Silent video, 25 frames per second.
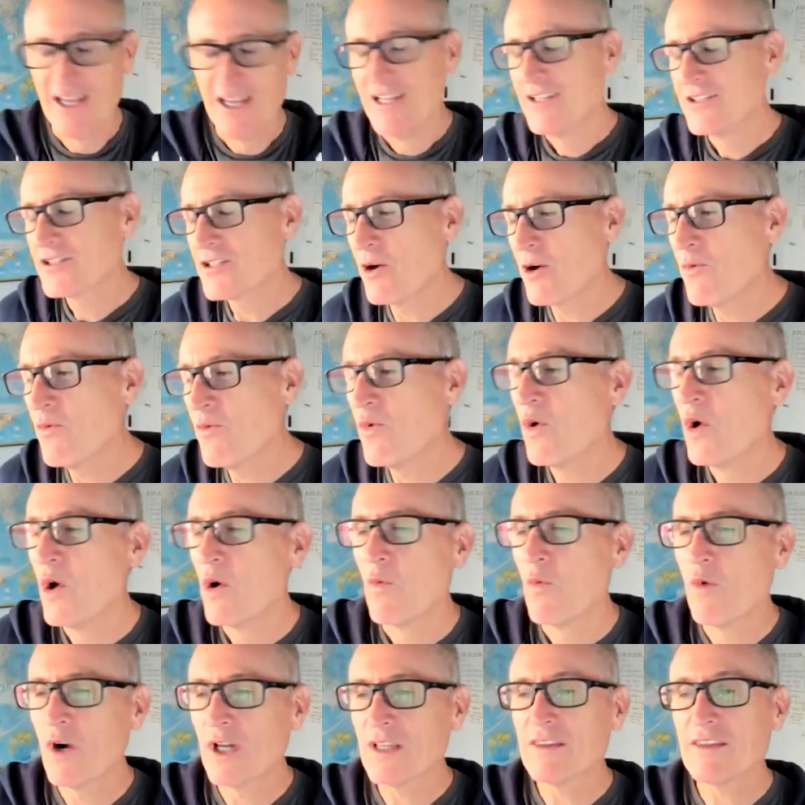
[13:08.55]
So
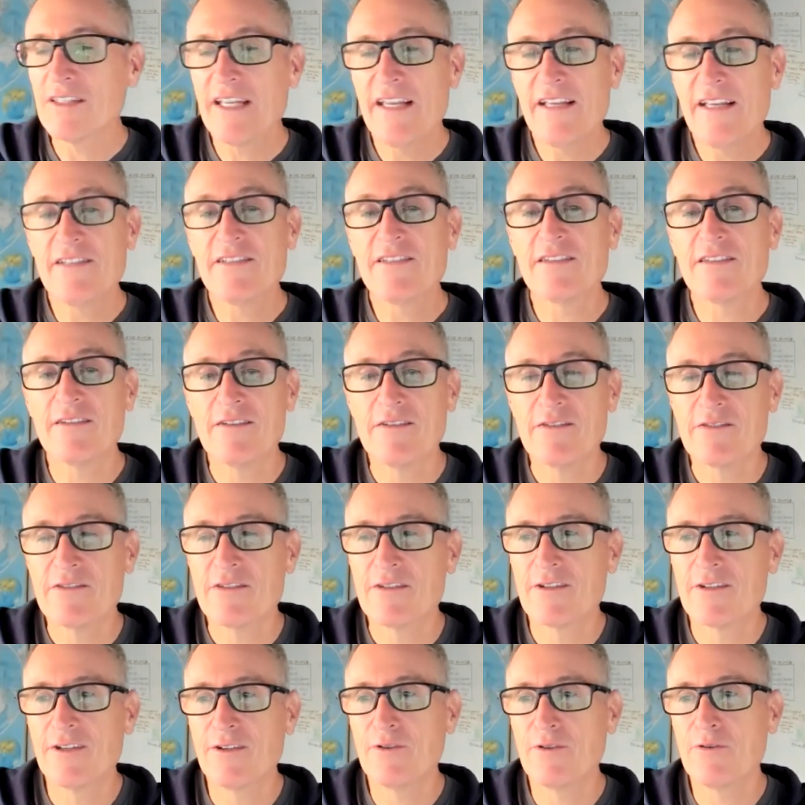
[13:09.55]
what leads
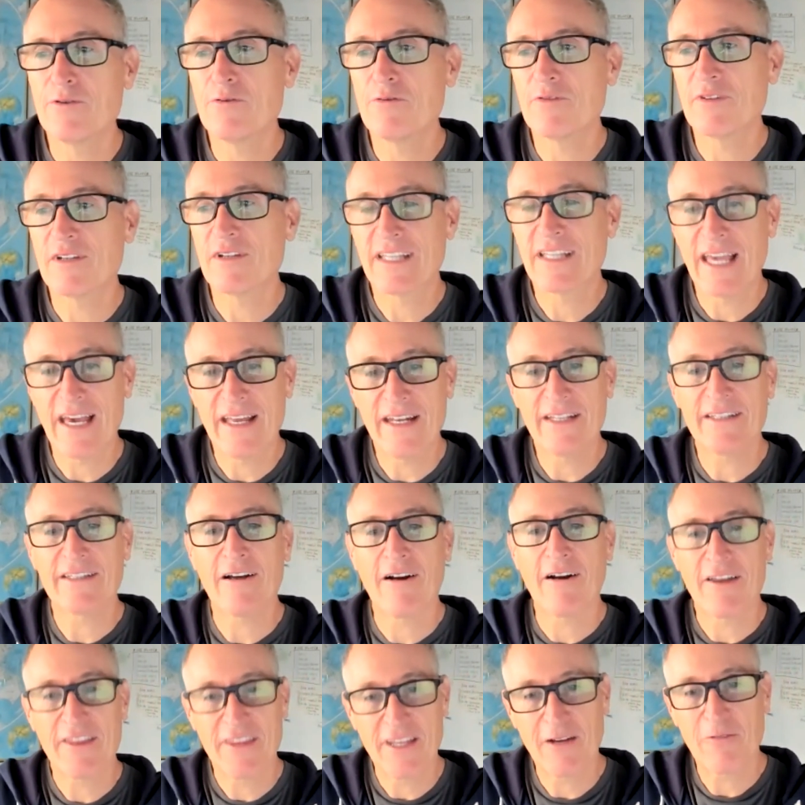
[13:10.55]
to getting
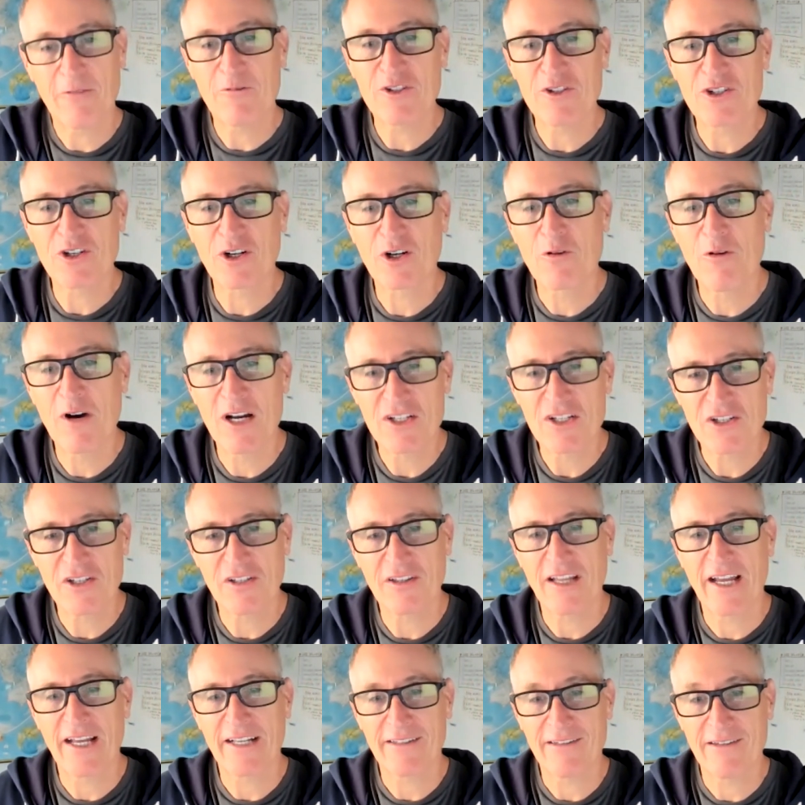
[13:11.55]
there, I think was your question,
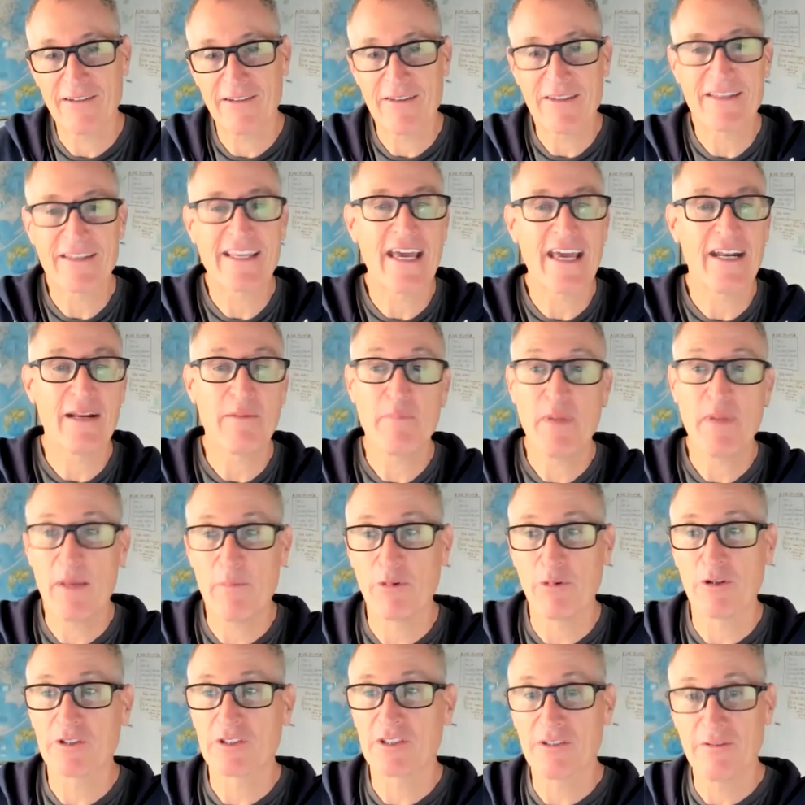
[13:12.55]
like getting
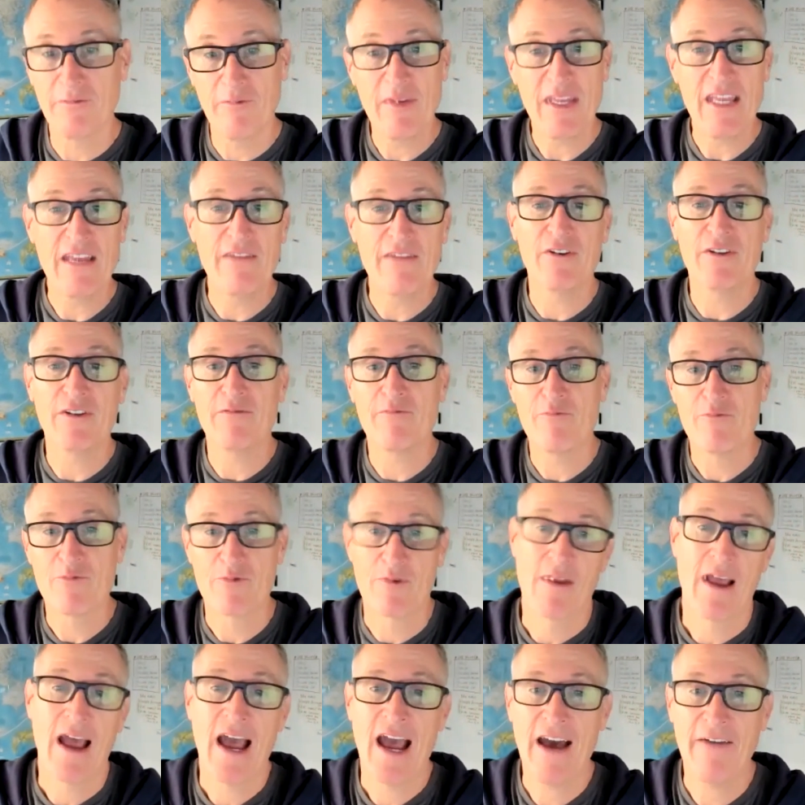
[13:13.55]
people to even
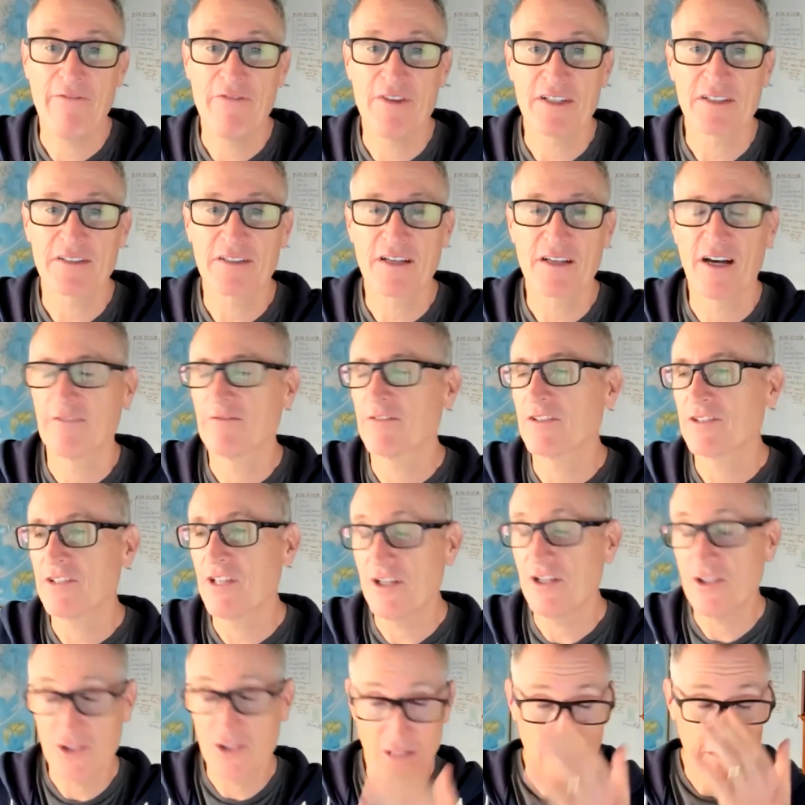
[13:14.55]
have this
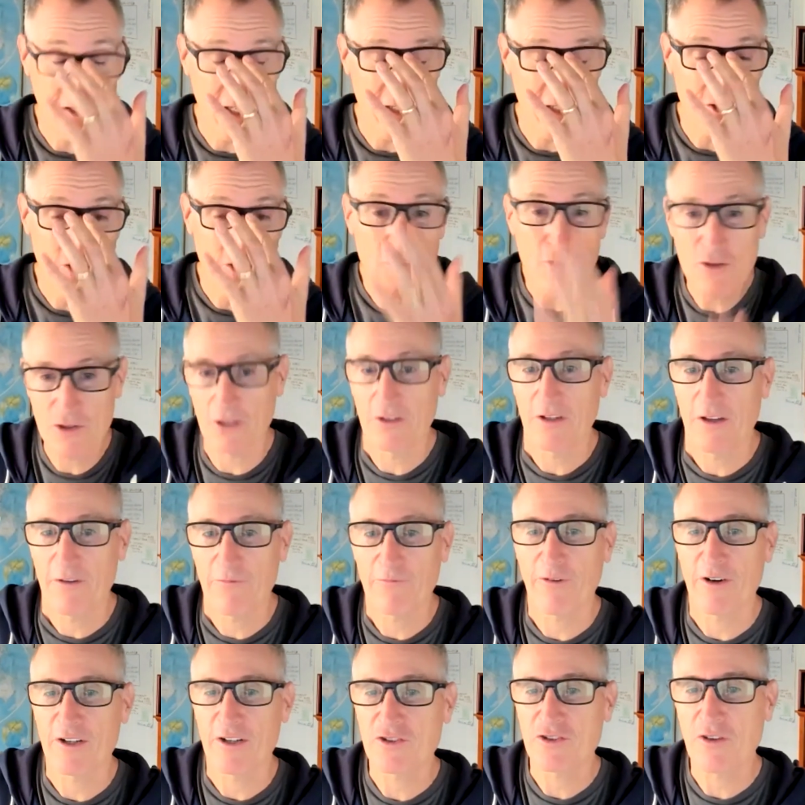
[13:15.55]
conversation, is usually
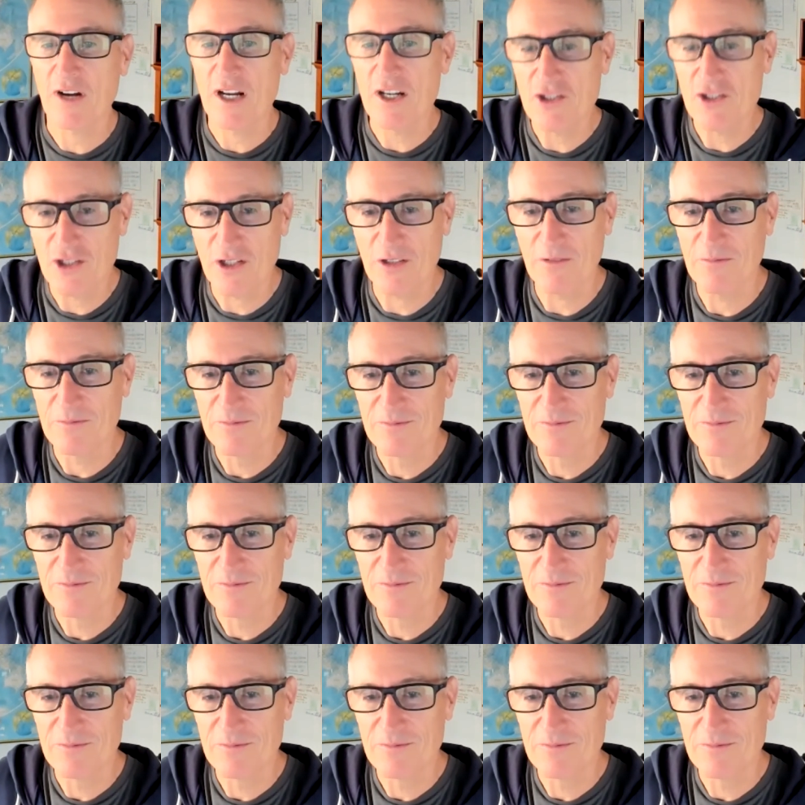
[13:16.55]
frustration,